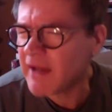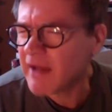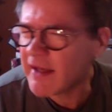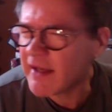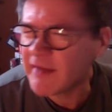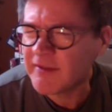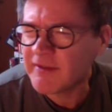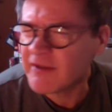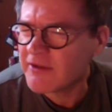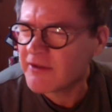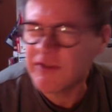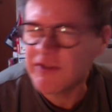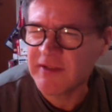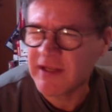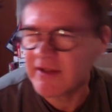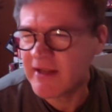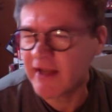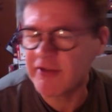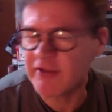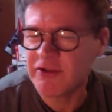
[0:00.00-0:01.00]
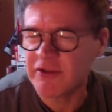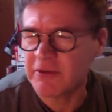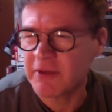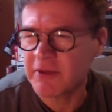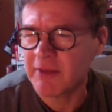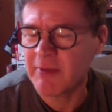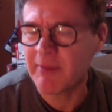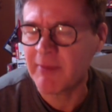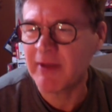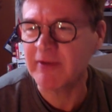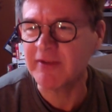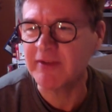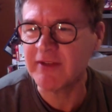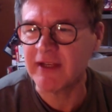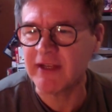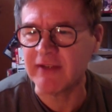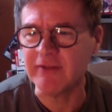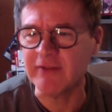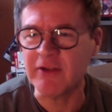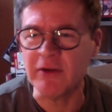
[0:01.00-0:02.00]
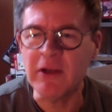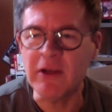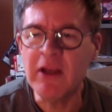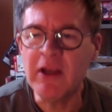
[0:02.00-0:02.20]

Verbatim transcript: I guess touches on texture. What I'm about to say is, you know,